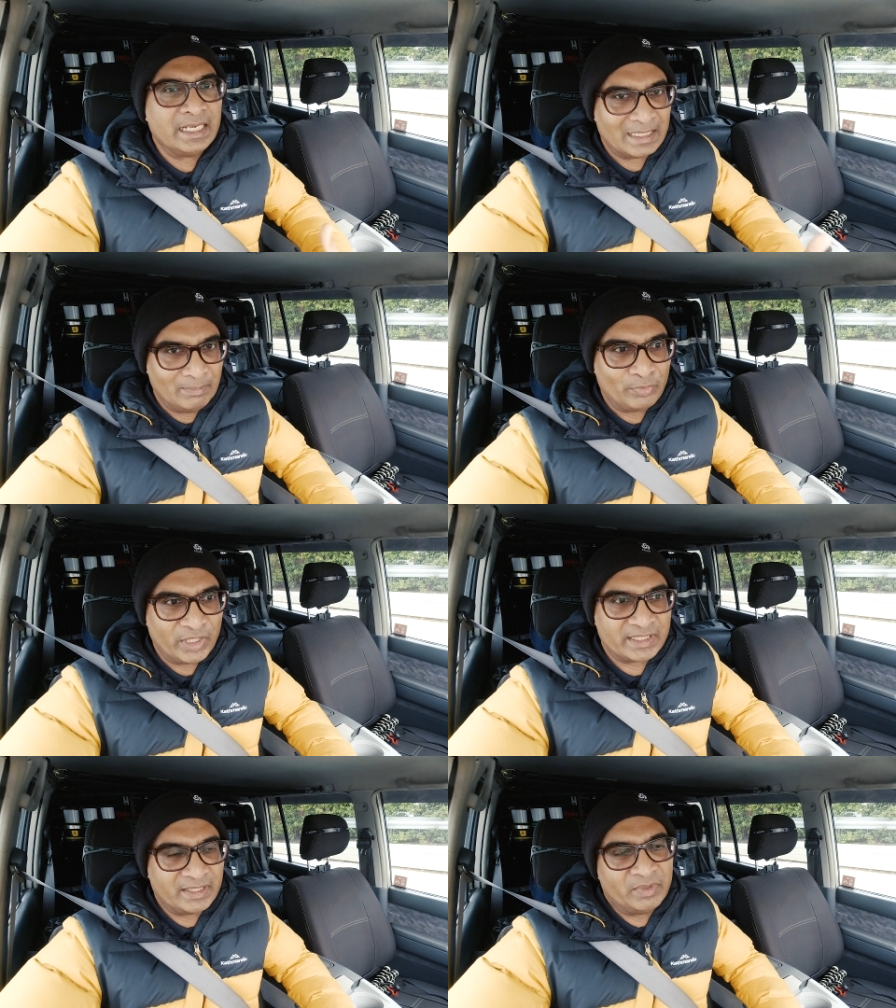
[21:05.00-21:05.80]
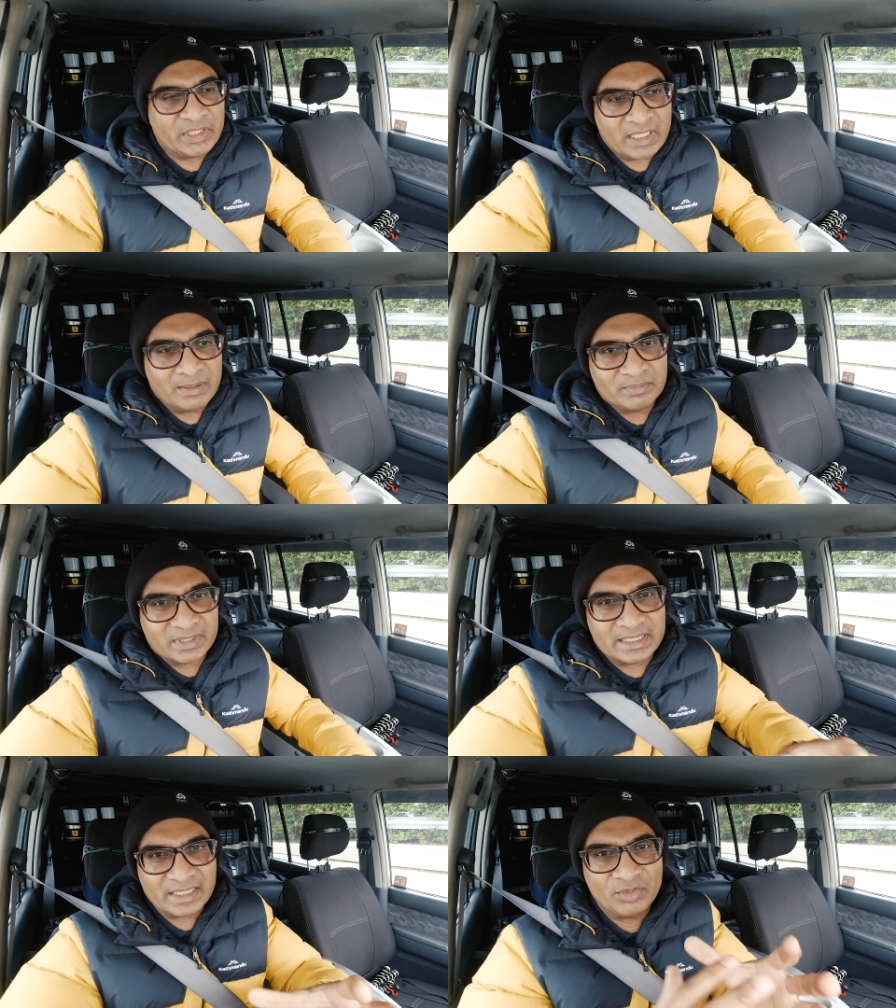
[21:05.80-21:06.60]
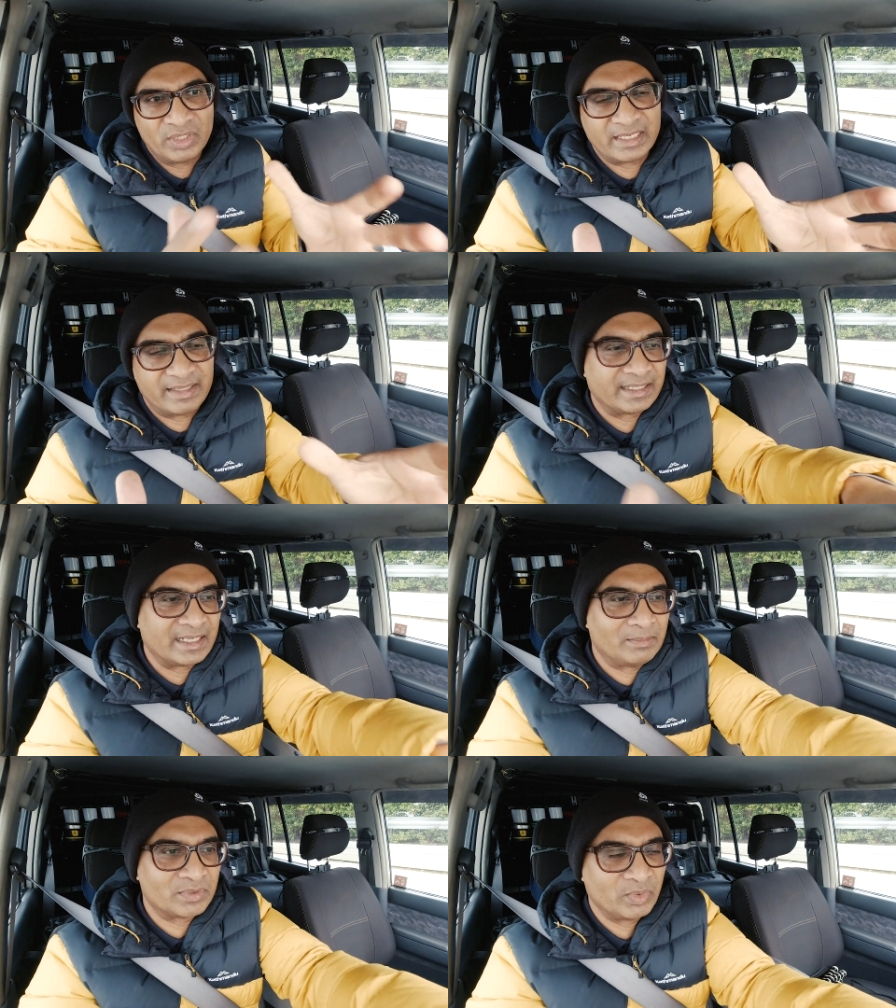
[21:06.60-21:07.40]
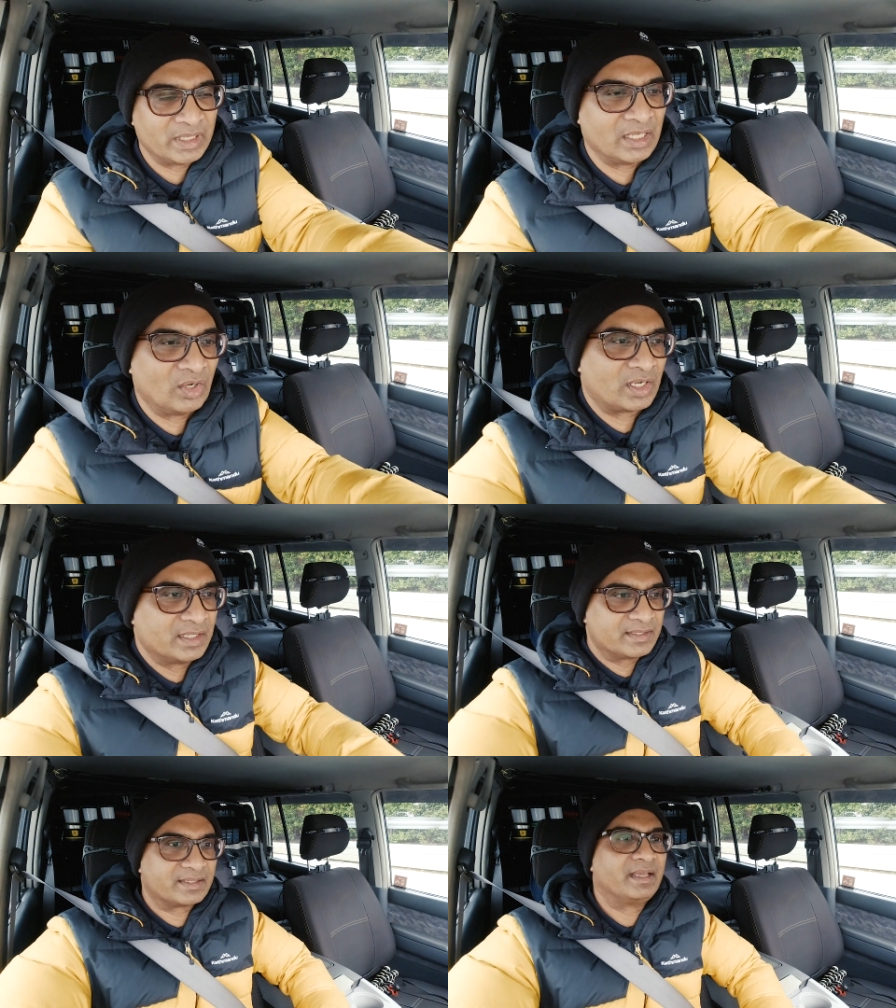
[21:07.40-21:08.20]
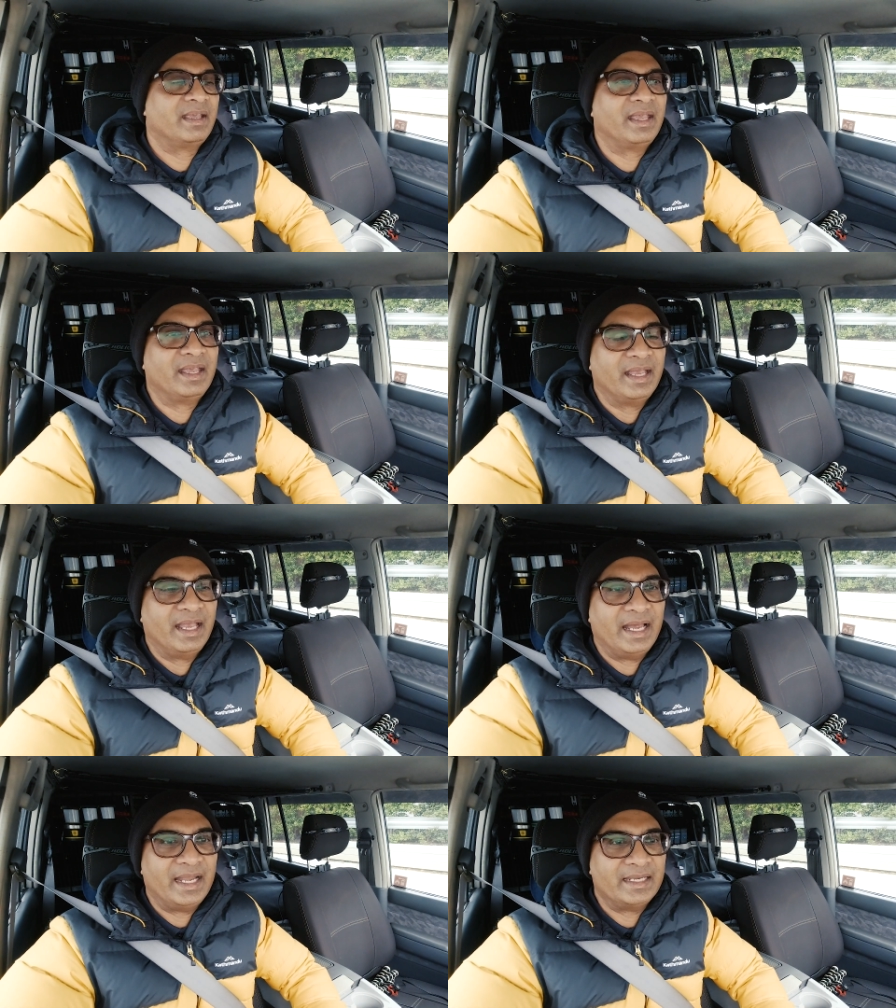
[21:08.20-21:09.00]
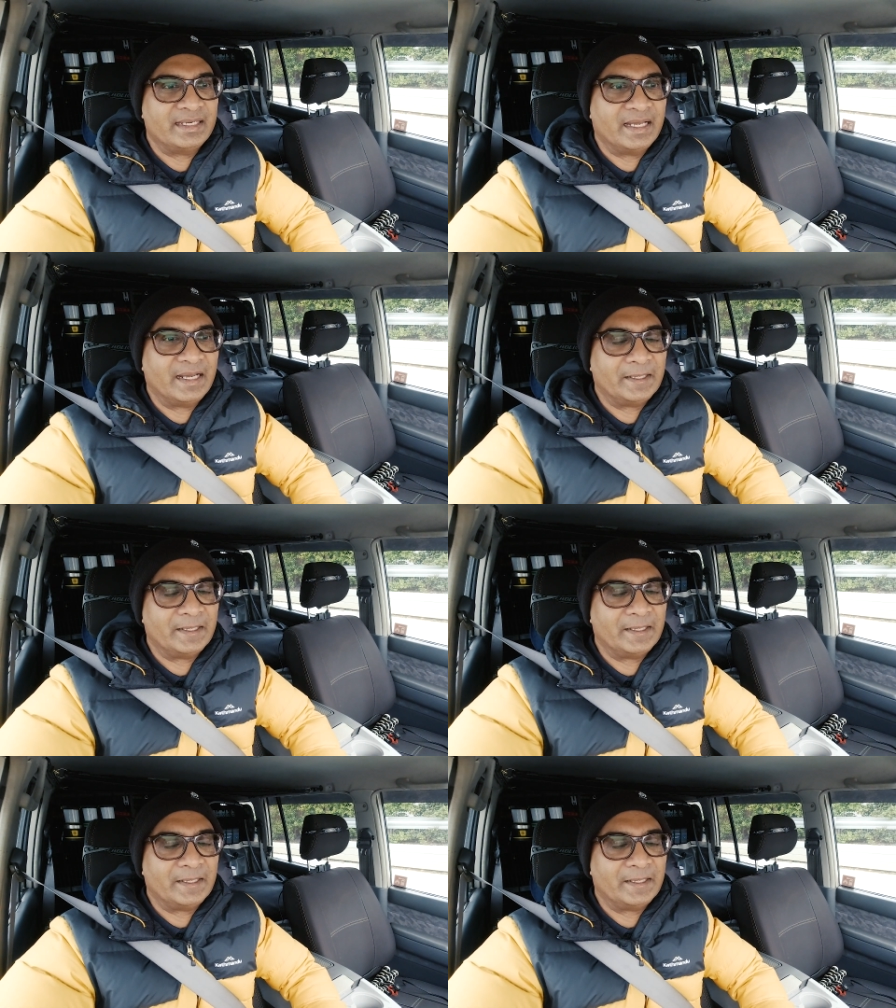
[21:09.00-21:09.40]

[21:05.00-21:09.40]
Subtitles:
compressor, which it's a unit that comes with the lockers, and